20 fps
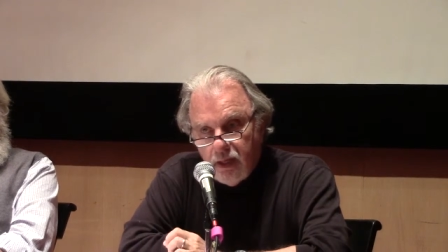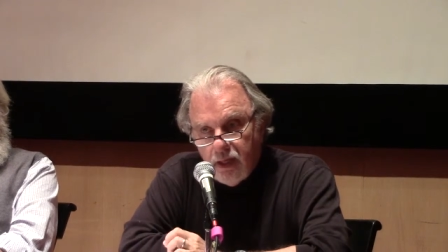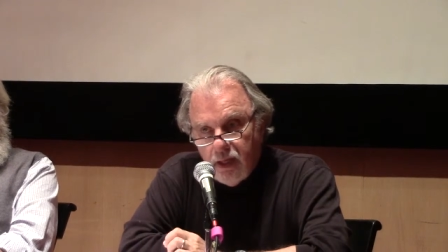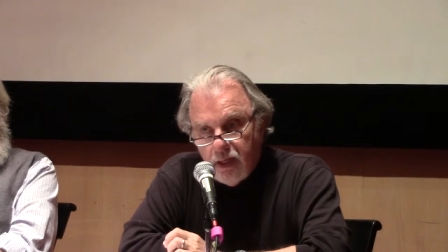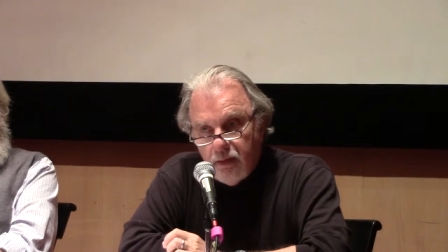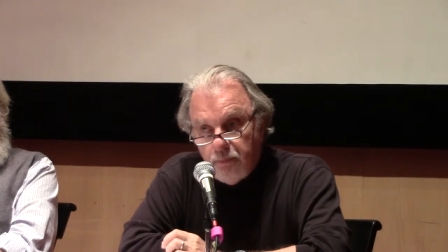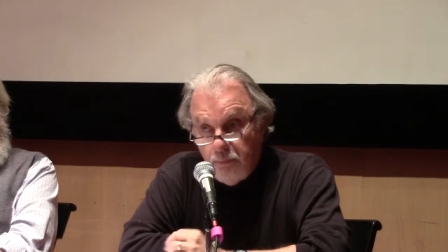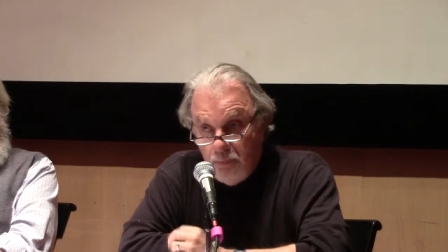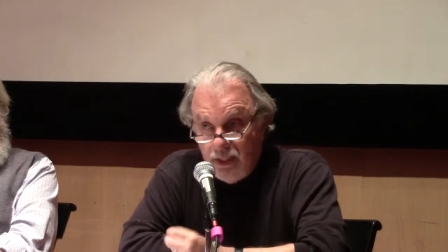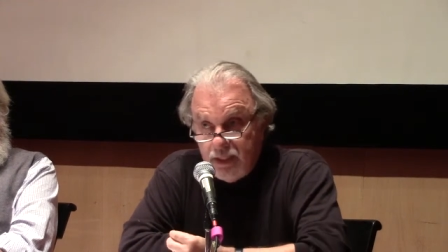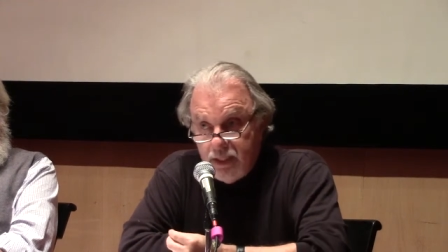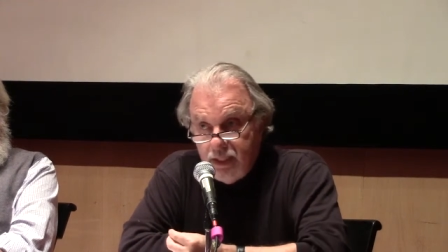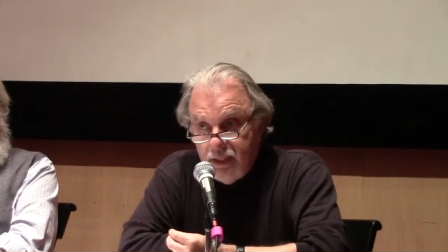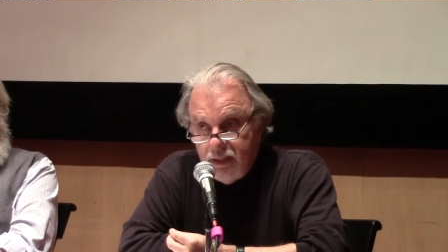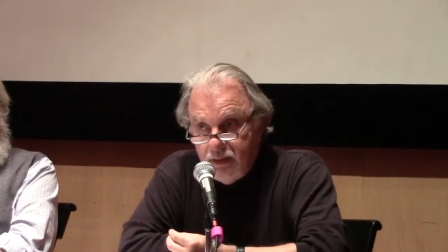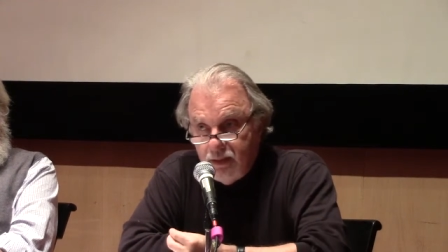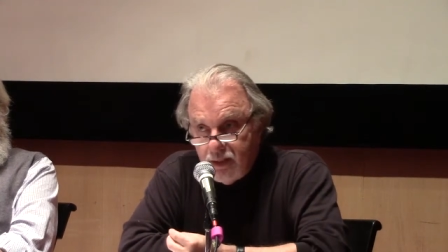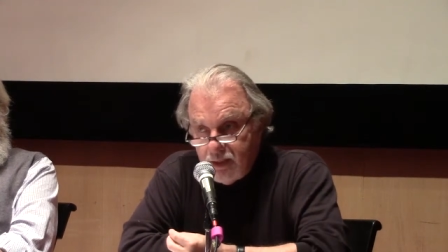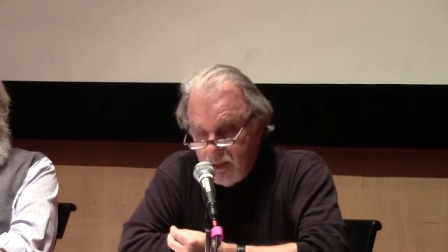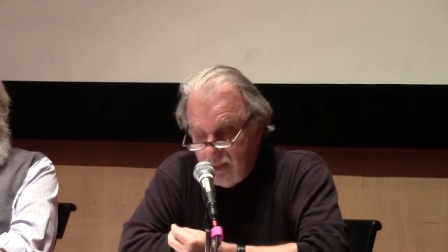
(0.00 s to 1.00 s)
uh, but he
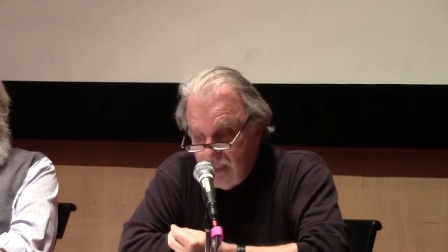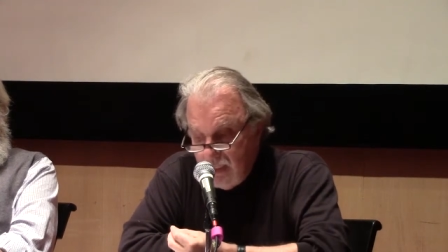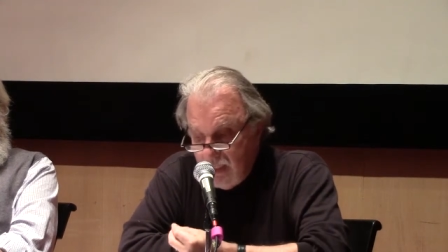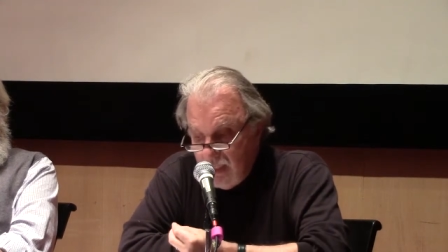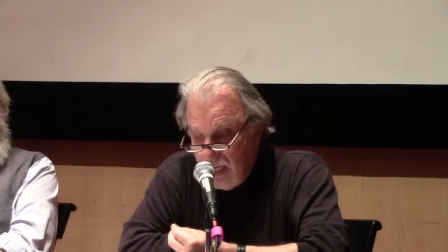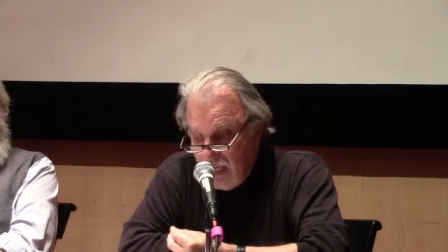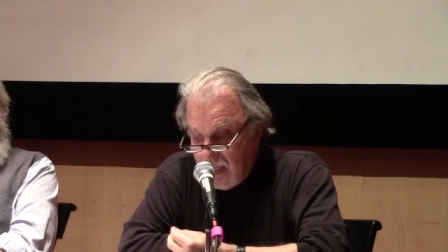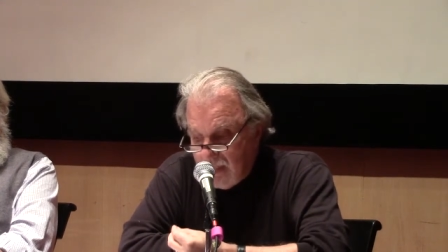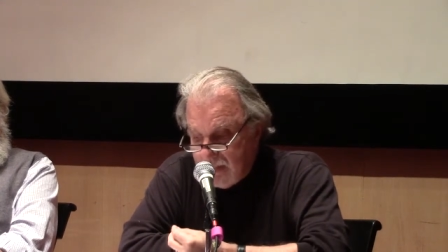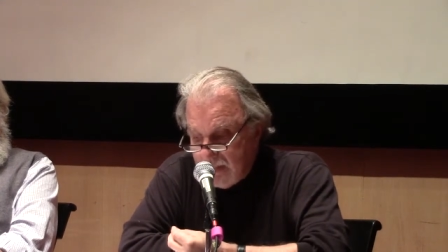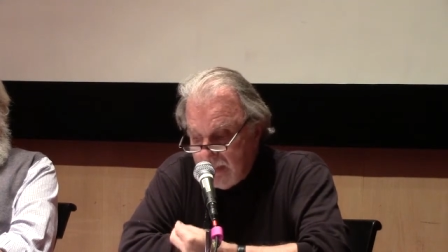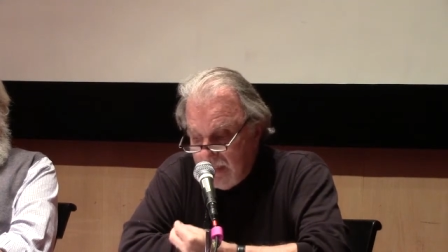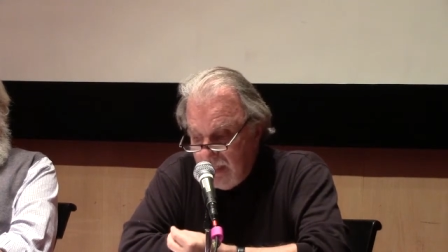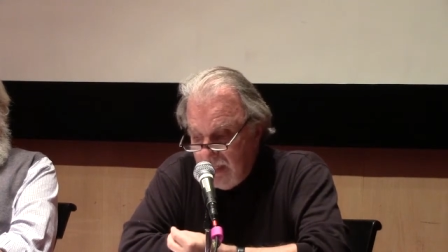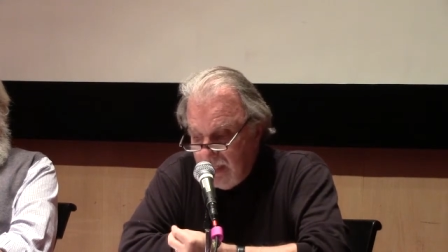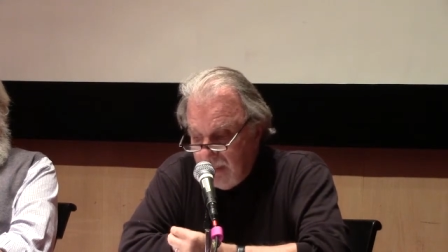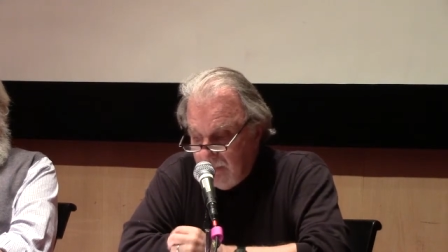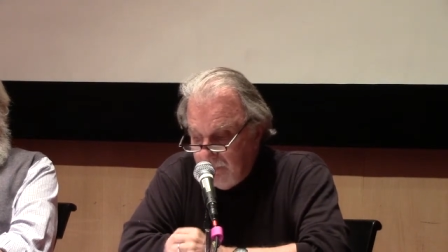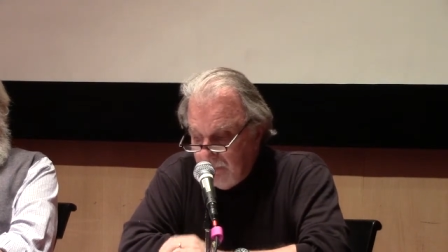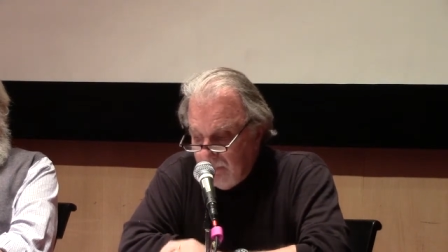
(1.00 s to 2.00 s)
does he has
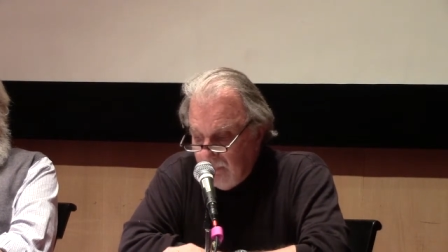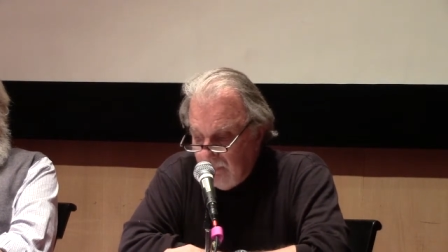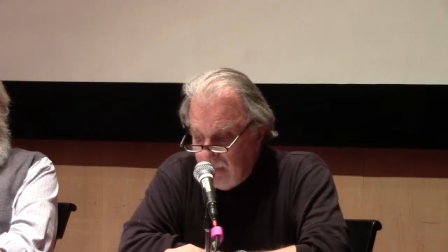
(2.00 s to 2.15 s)
a